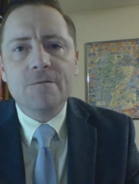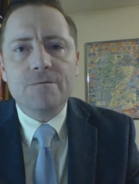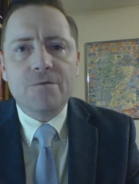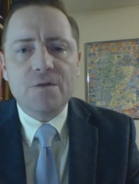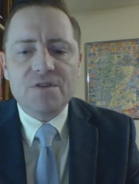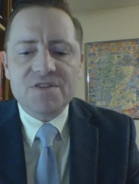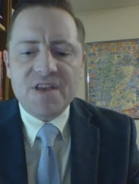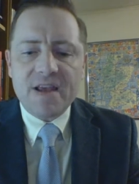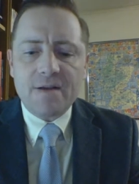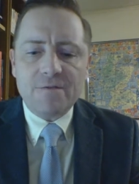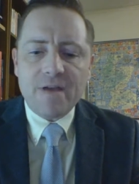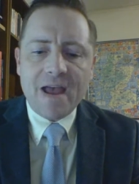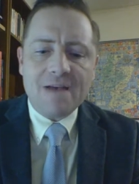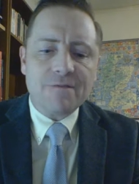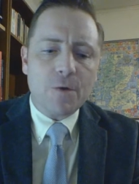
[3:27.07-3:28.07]
for the sake of
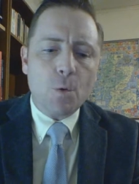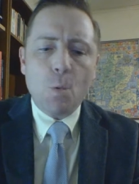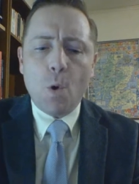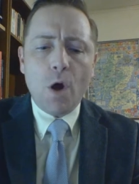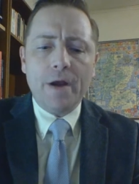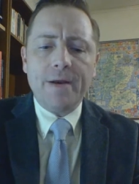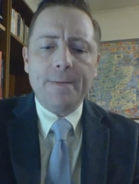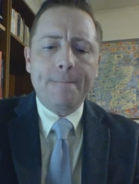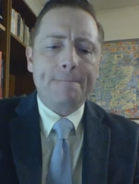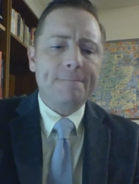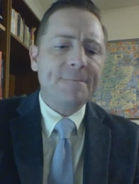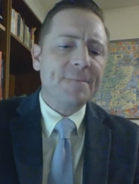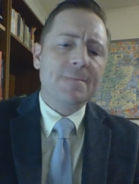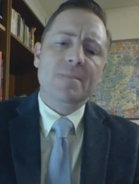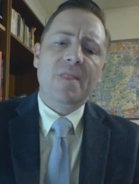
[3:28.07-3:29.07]
having one,
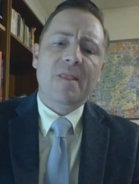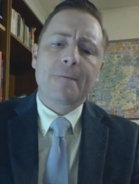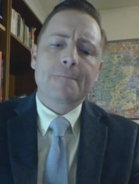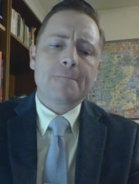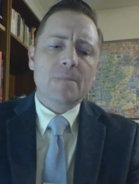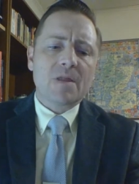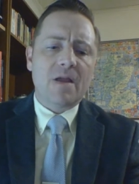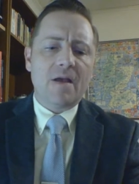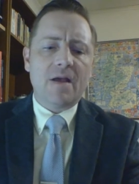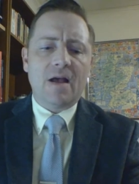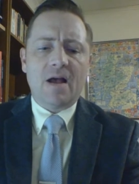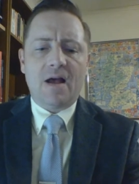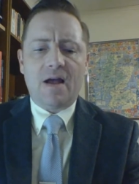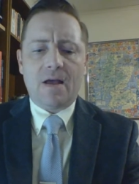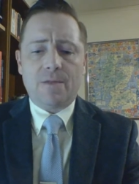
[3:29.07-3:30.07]

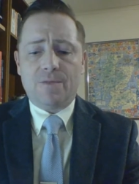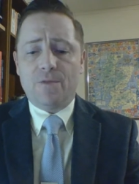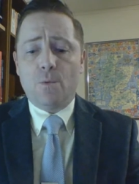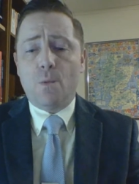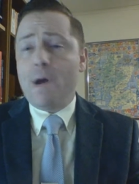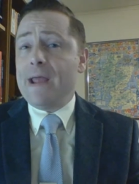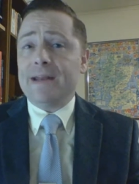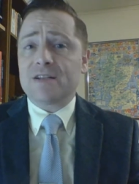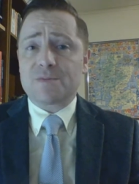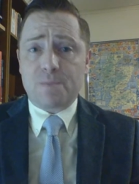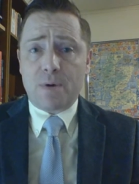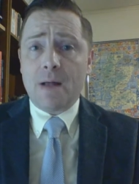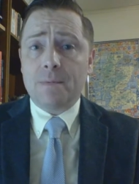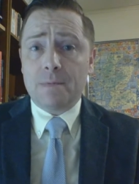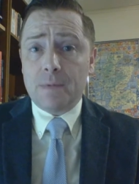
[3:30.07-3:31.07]
uh, the way it's
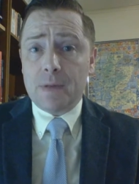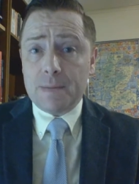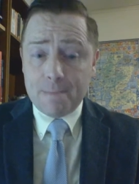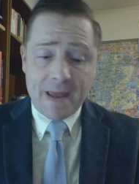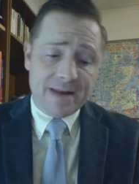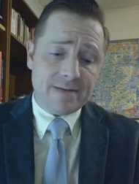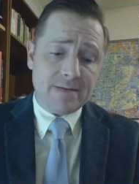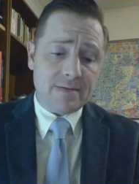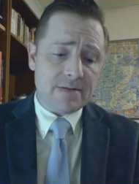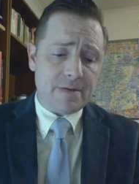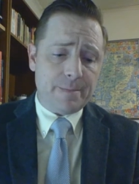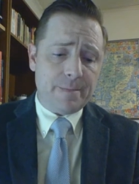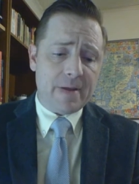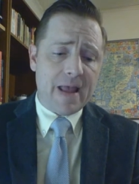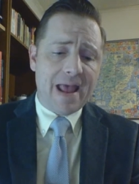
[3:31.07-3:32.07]
probably meant to
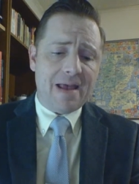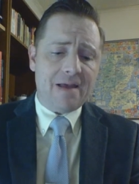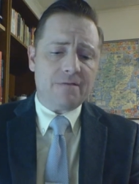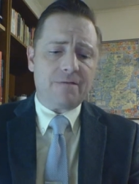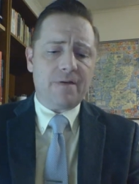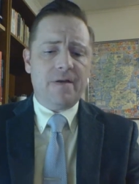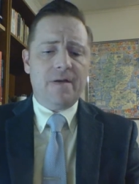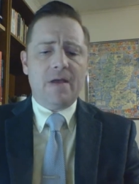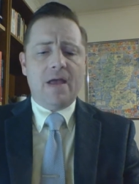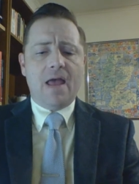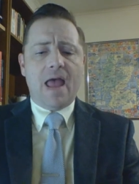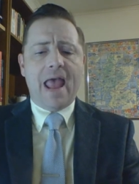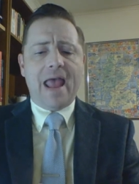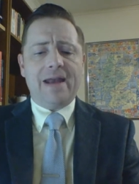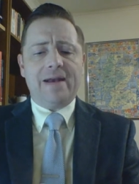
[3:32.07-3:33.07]
have.
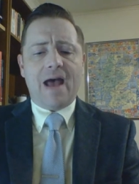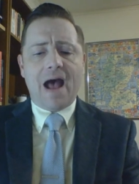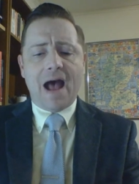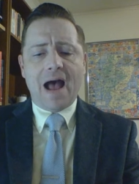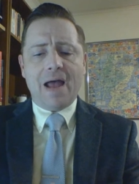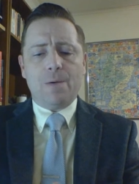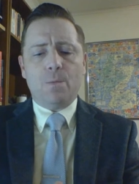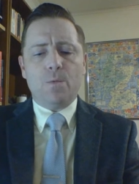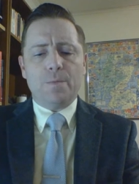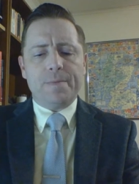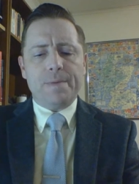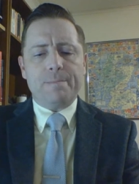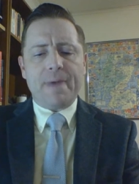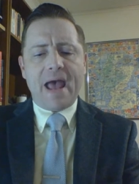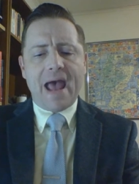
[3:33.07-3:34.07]
And I will be
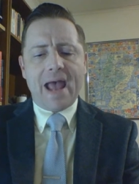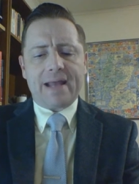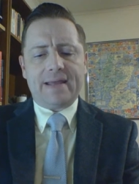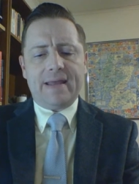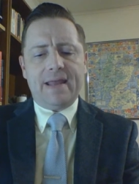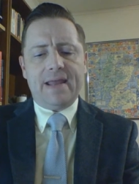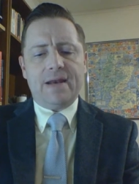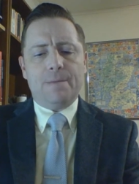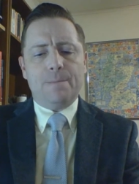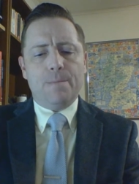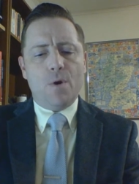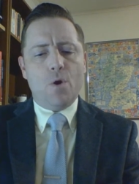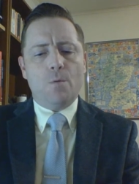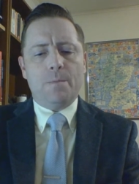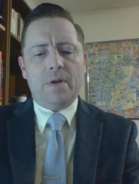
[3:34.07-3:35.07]
back in a
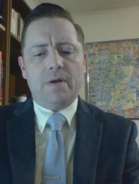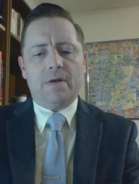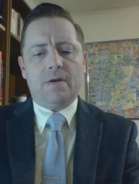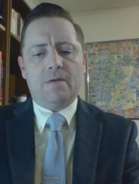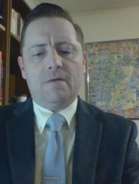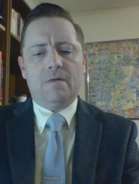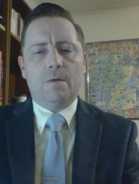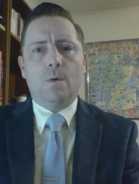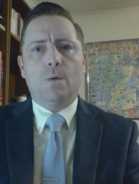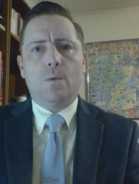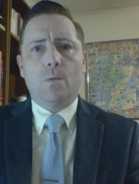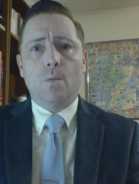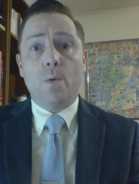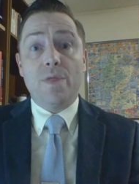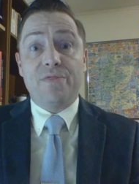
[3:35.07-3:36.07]
moment
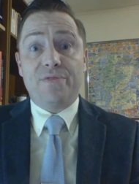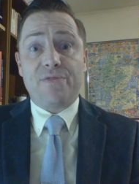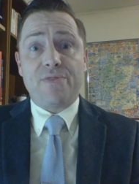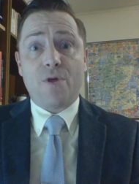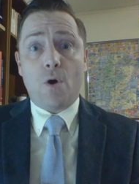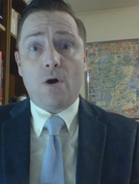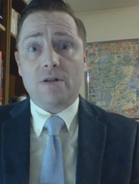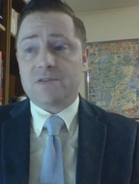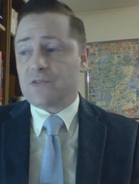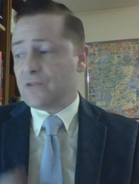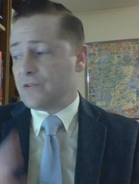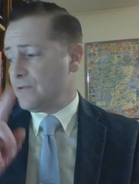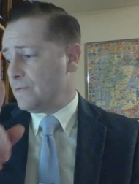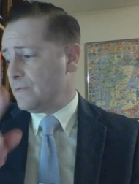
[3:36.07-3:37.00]
with thoughts.